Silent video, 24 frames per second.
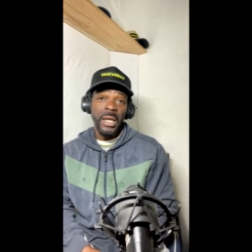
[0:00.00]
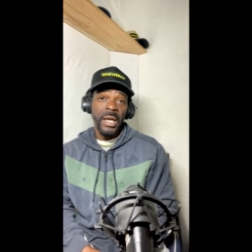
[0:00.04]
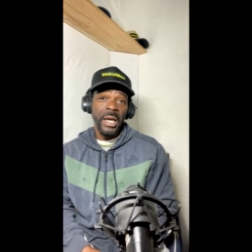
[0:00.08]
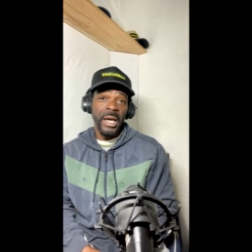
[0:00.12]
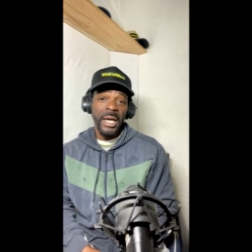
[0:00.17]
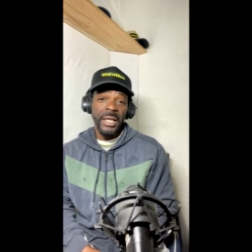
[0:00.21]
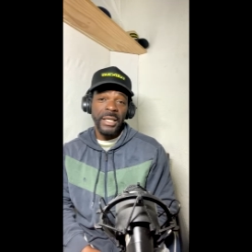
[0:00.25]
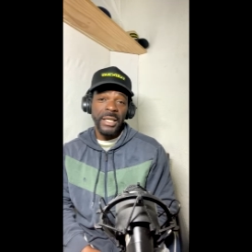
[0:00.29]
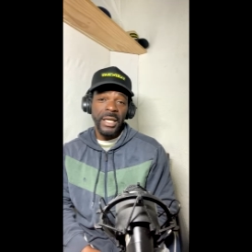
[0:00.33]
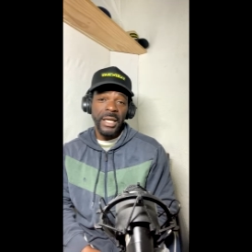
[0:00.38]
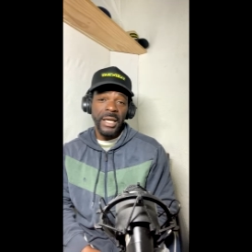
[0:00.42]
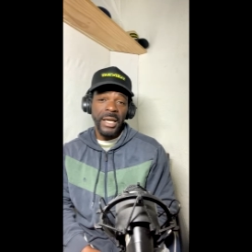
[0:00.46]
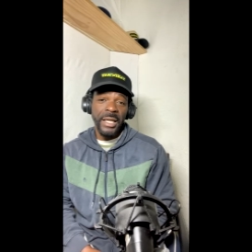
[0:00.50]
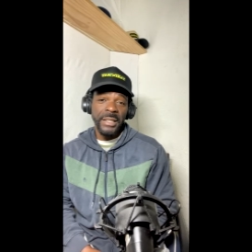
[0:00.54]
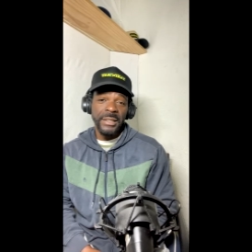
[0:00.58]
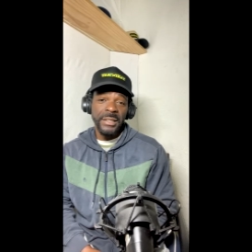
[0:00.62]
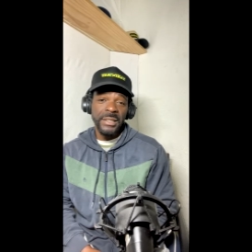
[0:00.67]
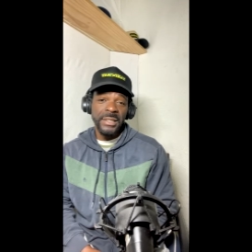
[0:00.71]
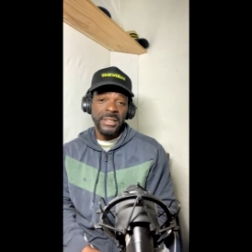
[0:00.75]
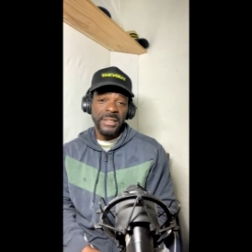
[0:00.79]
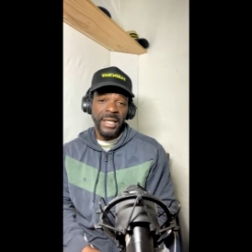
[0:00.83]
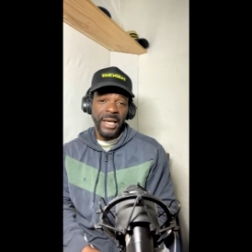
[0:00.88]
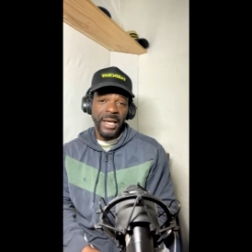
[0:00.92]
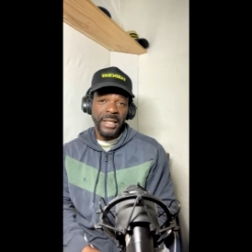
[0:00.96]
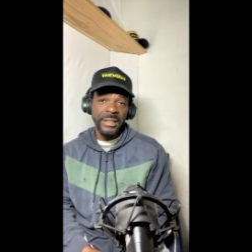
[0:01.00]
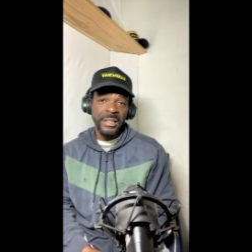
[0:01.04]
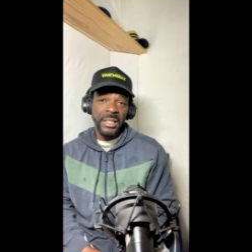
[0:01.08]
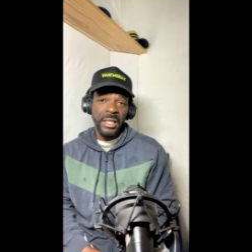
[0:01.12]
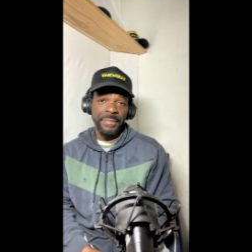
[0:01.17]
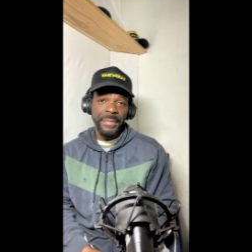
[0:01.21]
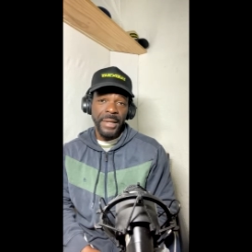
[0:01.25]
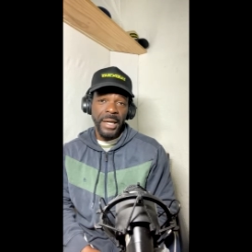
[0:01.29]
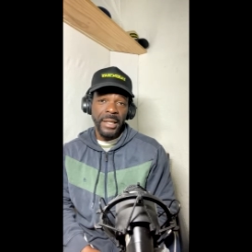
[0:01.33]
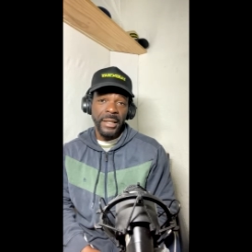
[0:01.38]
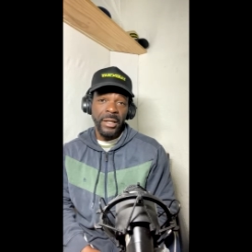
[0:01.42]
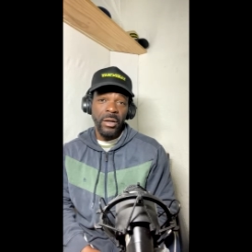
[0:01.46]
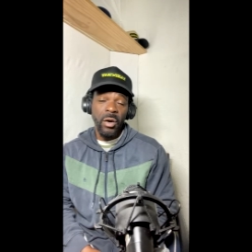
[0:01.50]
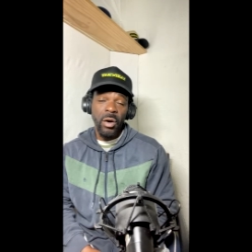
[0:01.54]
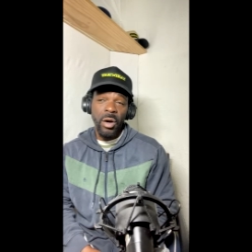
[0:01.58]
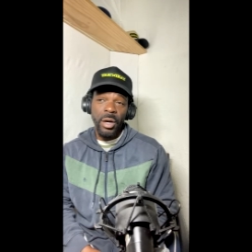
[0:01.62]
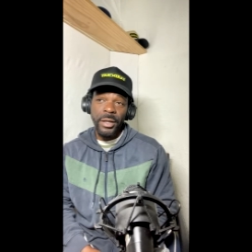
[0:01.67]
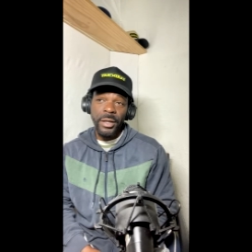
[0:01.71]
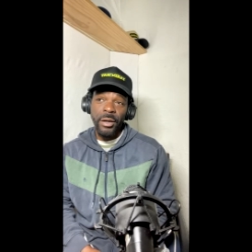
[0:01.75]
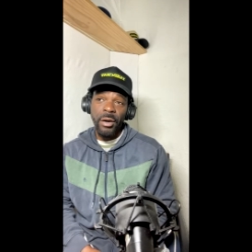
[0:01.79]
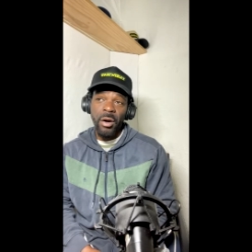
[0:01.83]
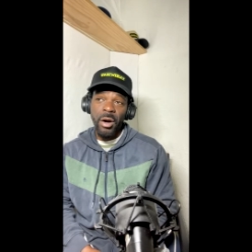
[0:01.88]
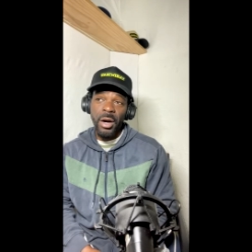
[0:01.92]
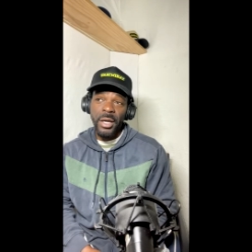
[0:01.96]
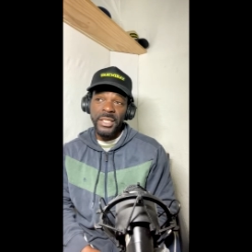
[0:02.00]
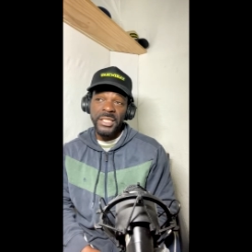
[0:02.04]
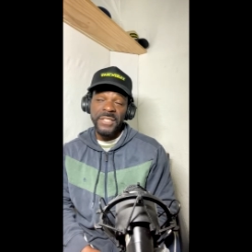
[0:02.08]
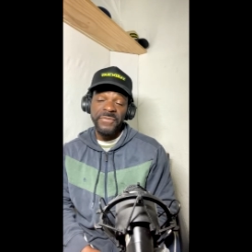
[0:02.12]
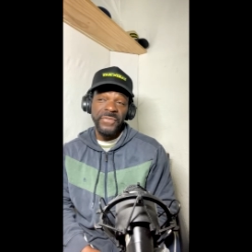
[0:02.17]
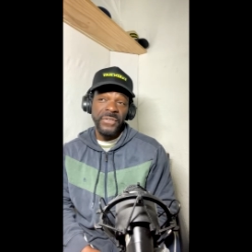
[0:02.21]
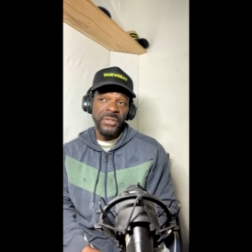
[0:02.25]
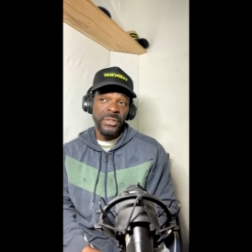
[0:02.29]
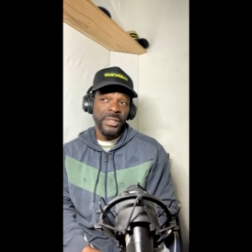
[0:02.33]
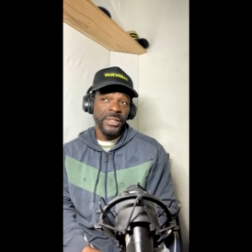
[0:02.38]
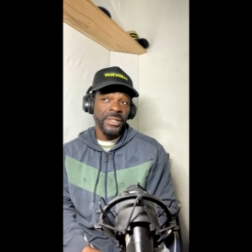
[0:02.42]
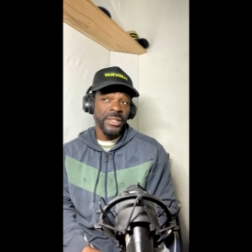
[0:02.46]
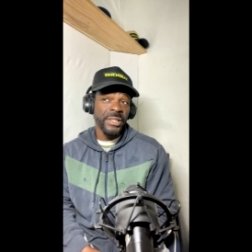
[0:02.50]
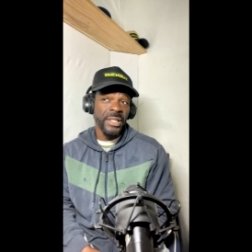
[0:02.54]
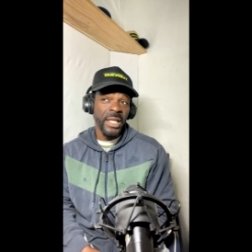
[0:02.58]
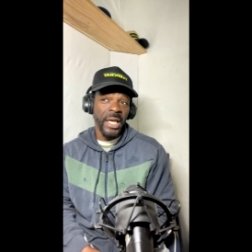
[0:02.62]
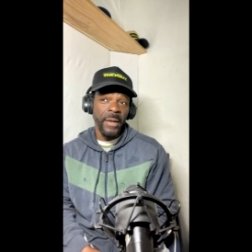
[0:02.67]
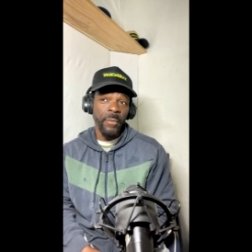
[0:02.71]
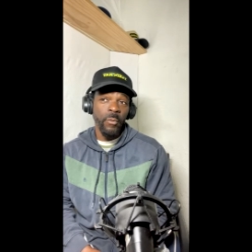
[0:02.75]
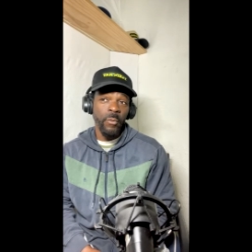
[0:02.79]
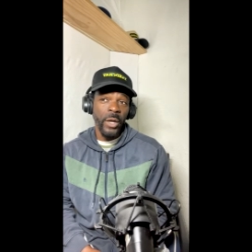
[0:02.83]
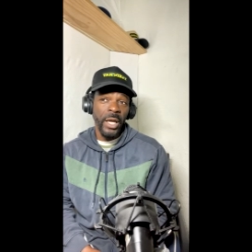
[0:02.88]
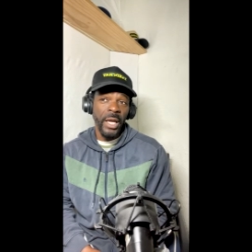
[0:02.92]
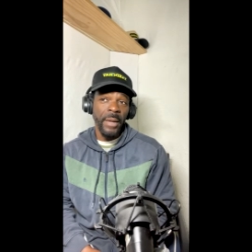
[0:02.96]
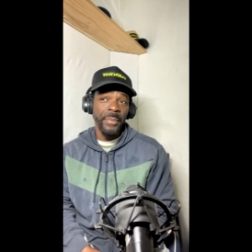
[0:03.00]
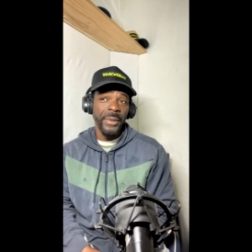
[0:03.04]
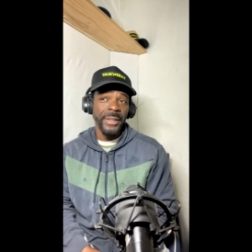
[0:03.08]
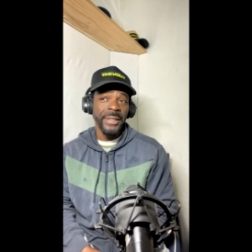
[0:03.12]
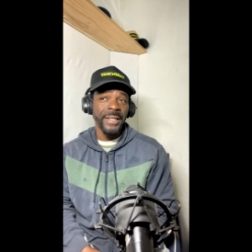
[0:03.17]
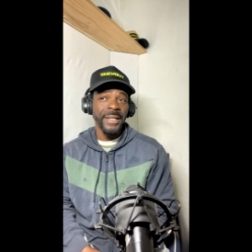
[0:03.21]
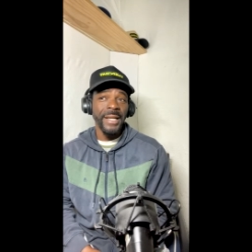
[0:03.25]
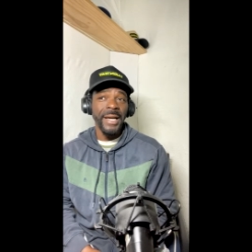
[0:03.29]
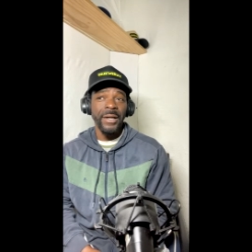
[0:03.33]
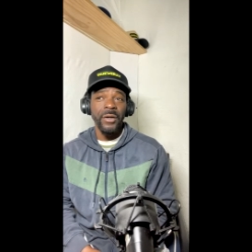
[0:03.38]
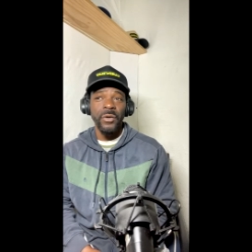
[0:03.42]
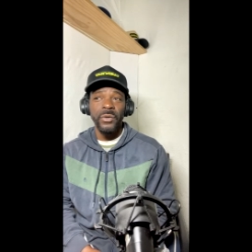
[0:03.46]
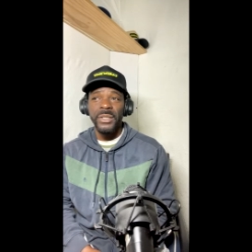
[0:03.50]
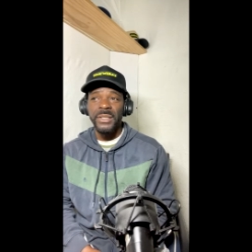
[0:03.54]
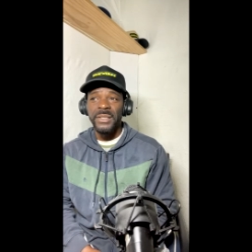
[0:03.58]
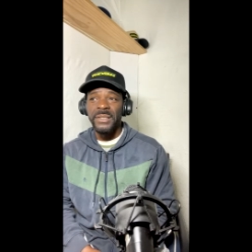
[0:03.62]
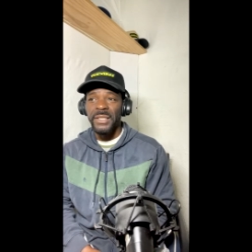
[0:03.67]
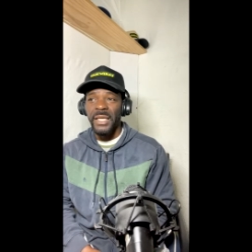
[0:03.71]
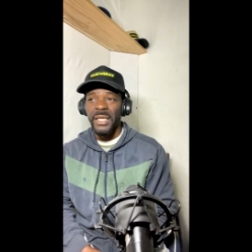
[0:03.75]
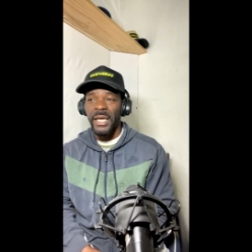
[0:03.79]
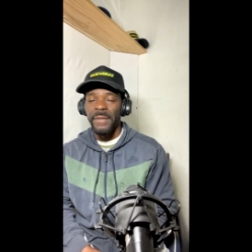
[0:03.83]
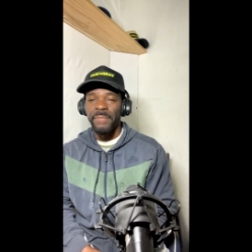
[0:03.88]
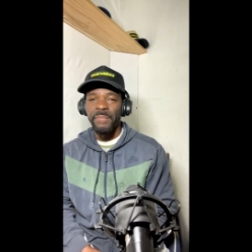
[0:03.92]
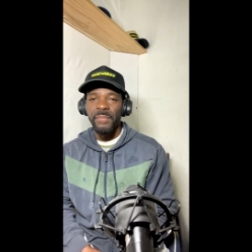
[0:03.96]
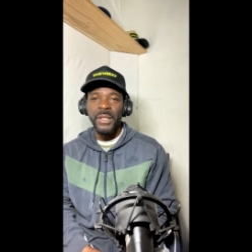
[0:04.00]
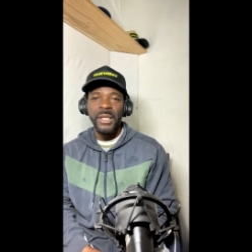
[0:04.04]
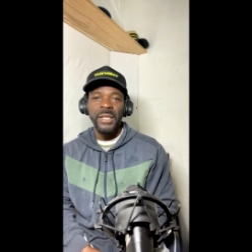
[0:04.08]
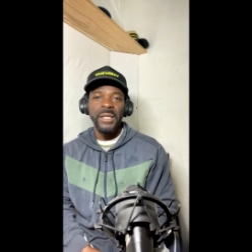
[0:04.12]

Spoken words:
And the sad thing about it, other artists feel the same way, but they're not going to say it.